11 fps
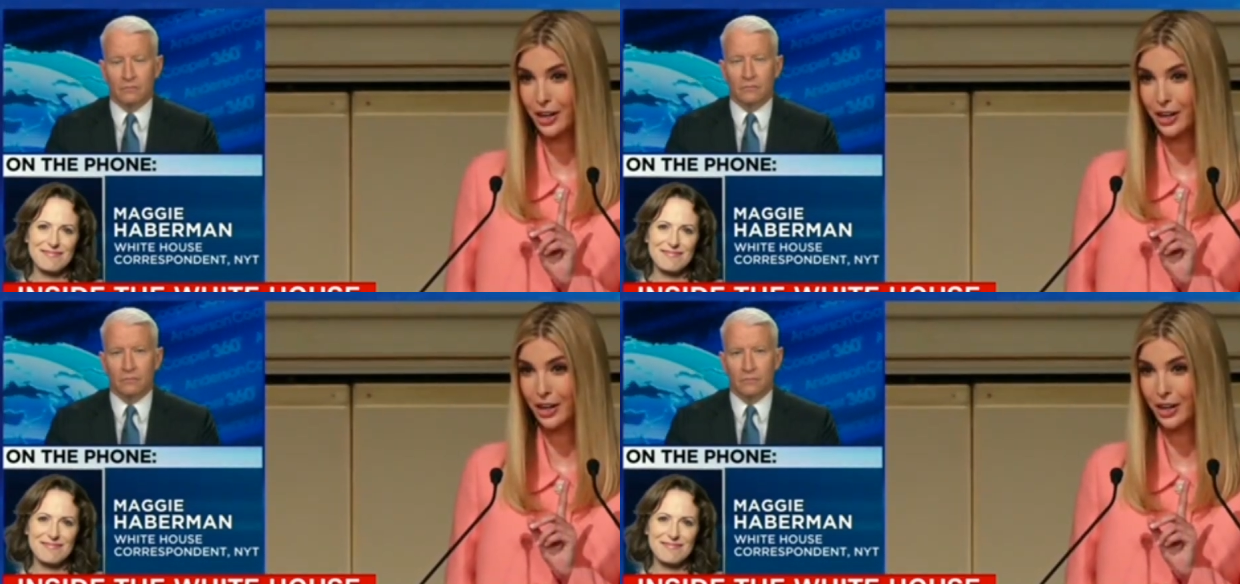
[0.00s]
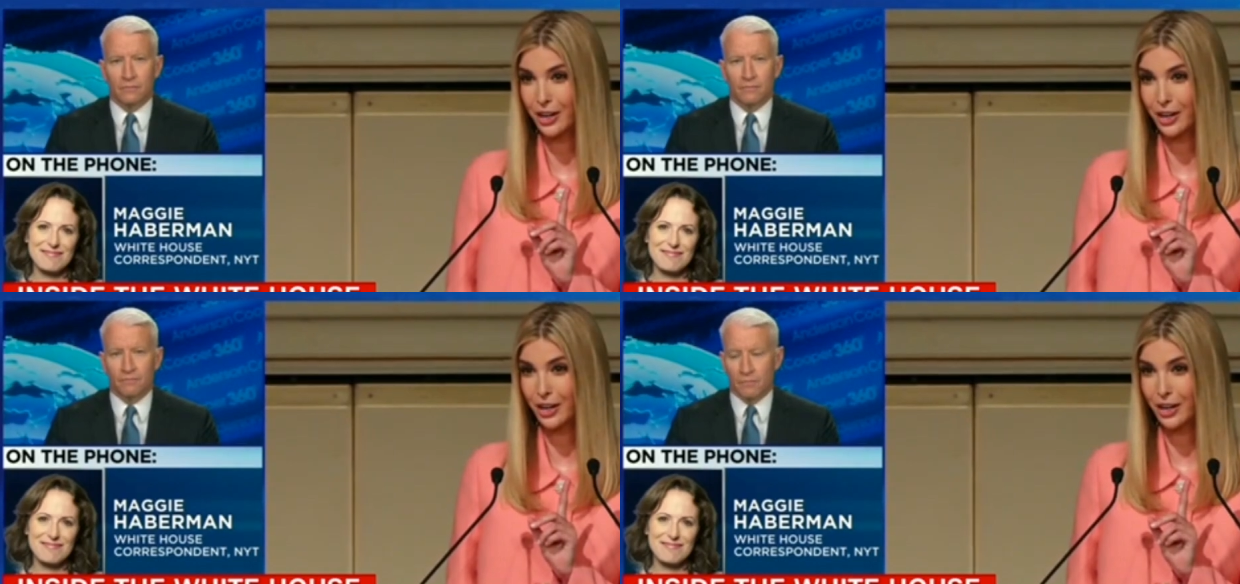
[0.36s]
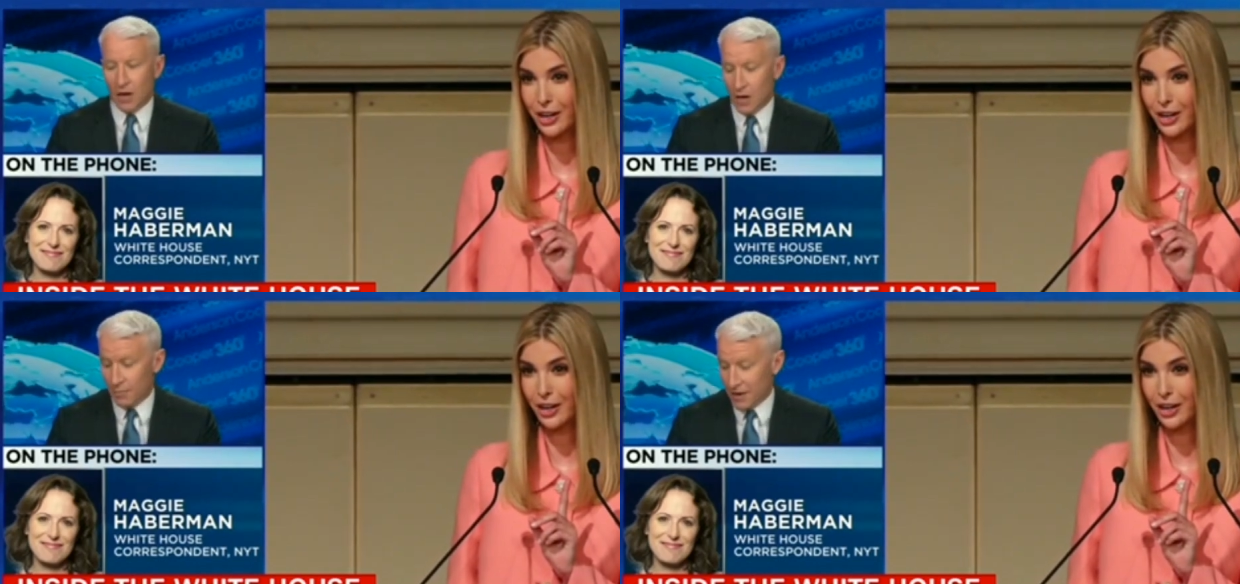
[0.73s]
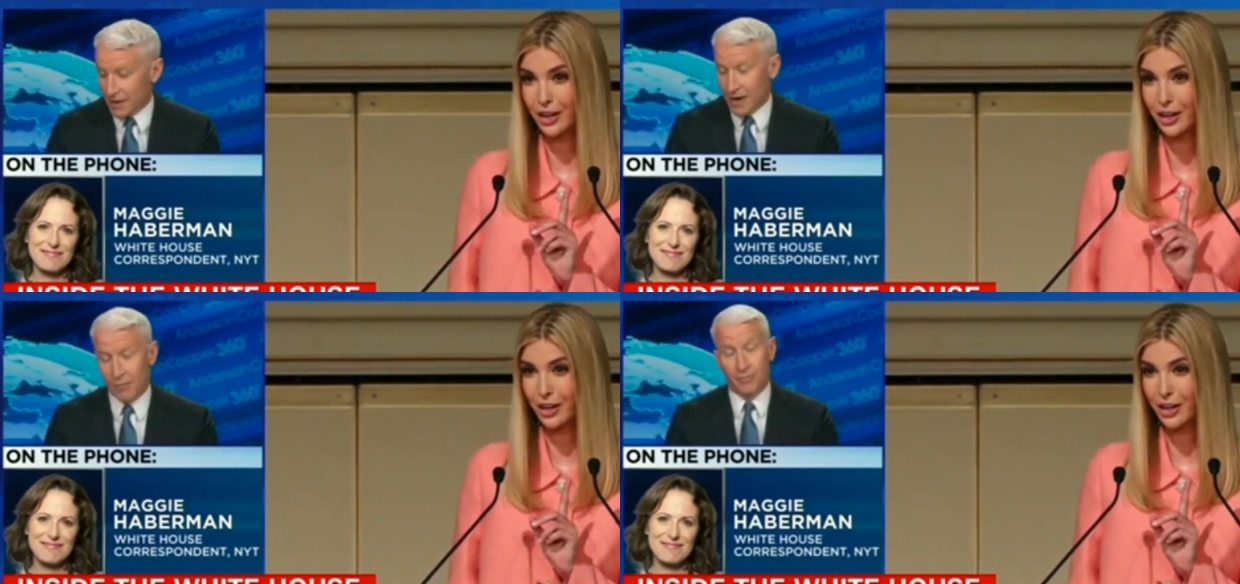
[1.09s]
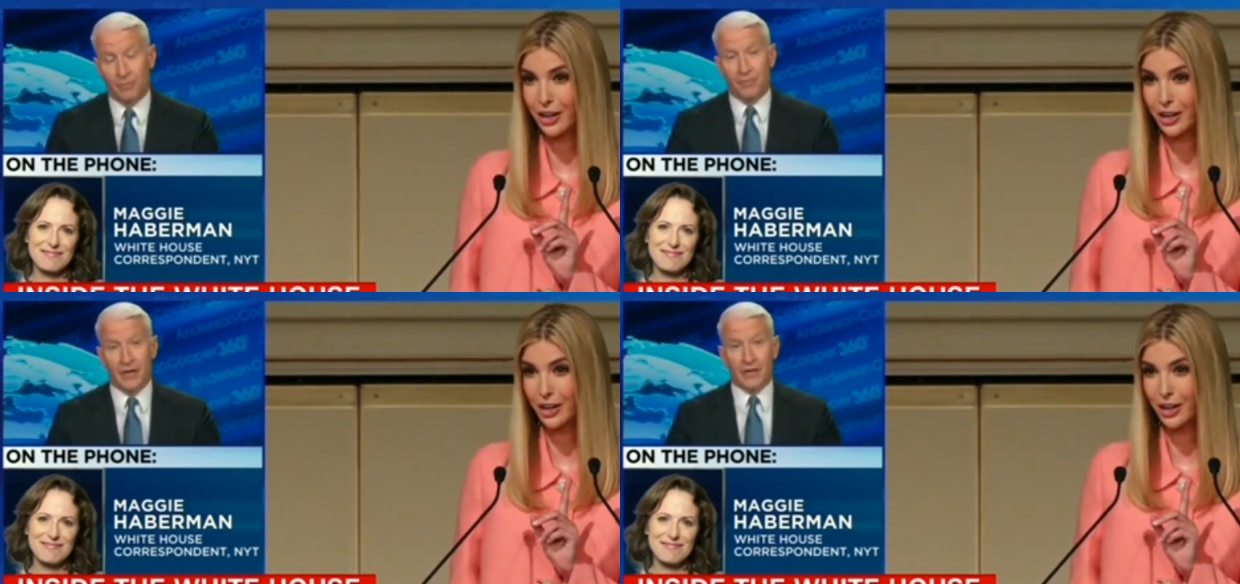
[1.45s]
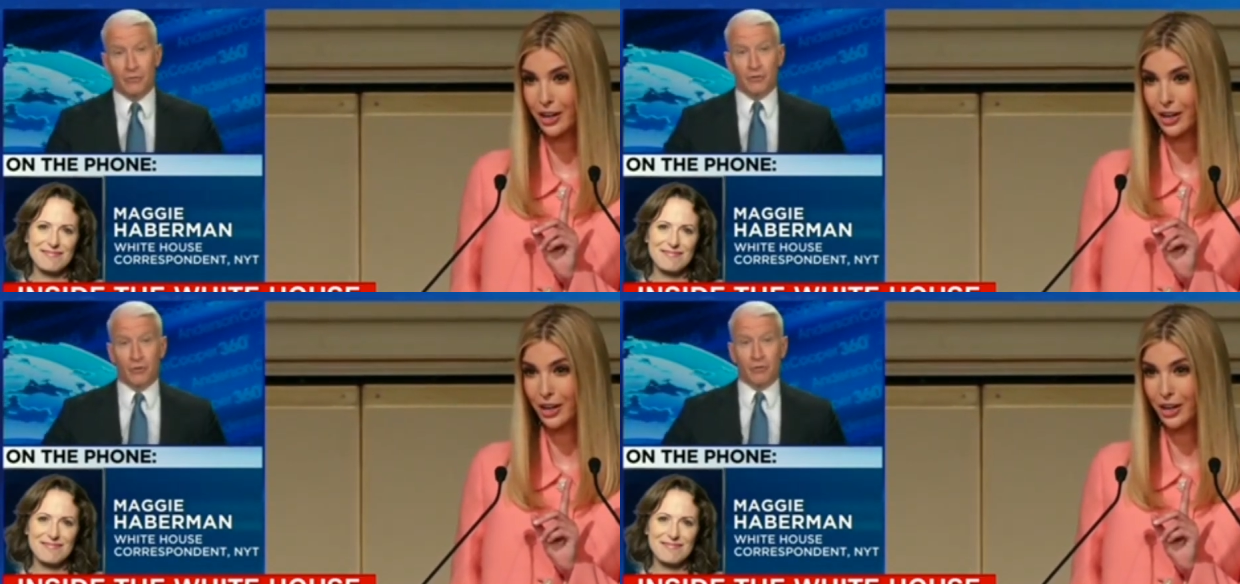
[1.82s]
Speaker 1: Hmm. Uh, Maggie Haberman,
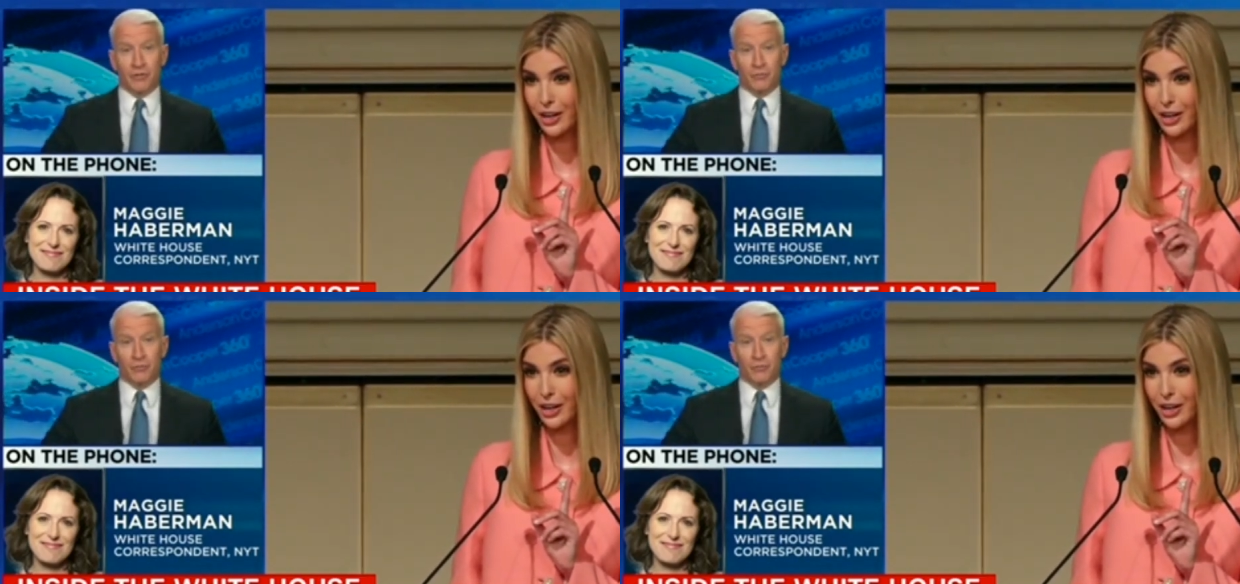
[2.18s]
thank you as